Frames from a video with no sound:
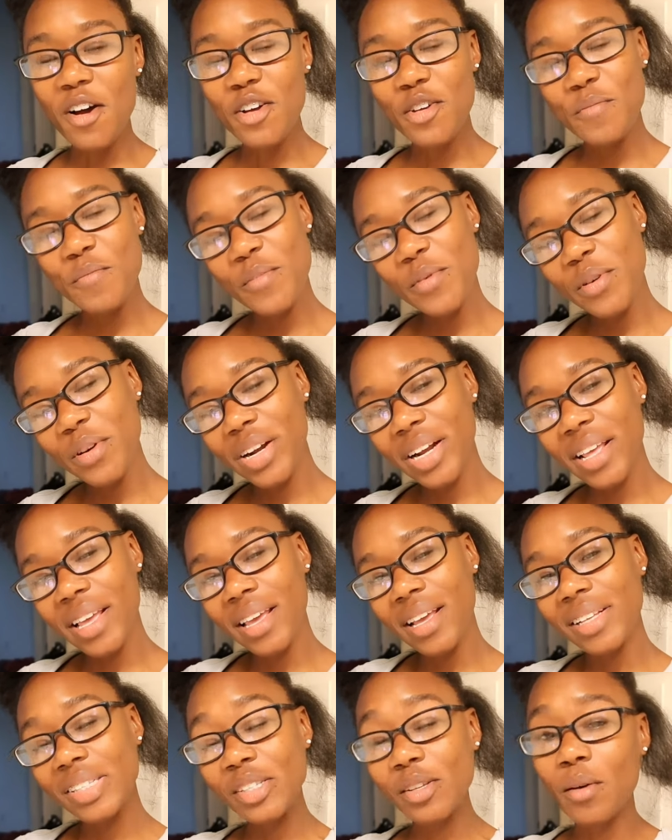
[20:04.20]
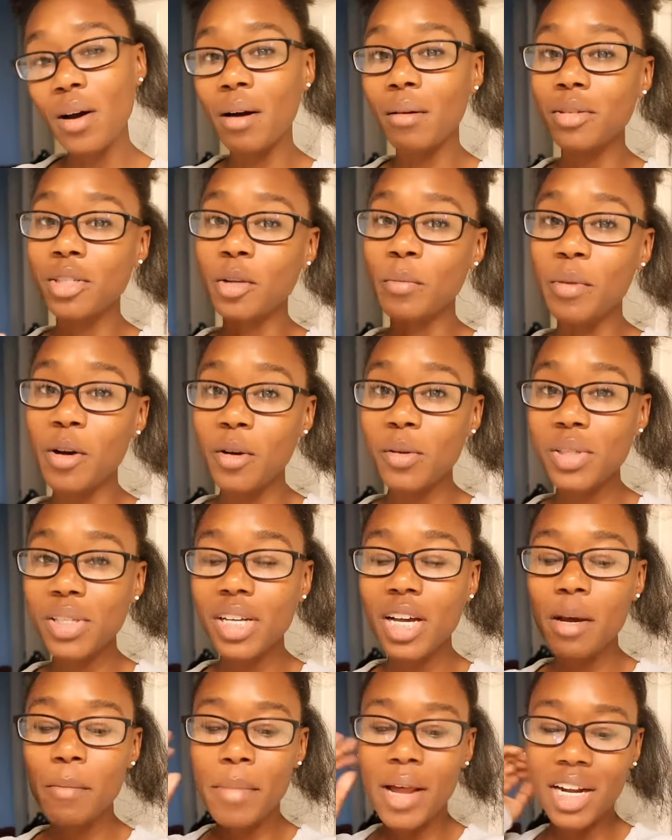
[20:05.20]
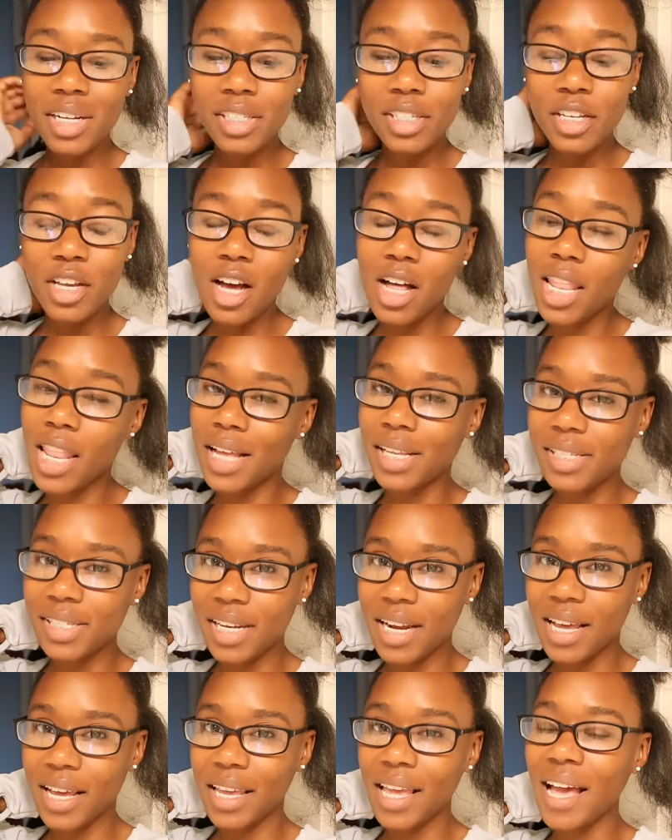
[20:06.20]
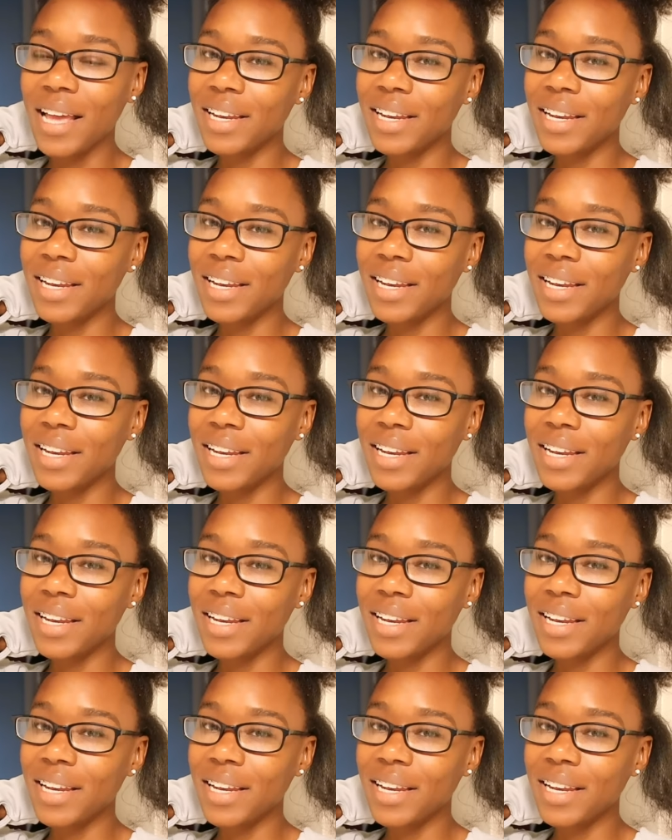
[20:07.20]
good morning. So I was supposed to come back to y'all last night.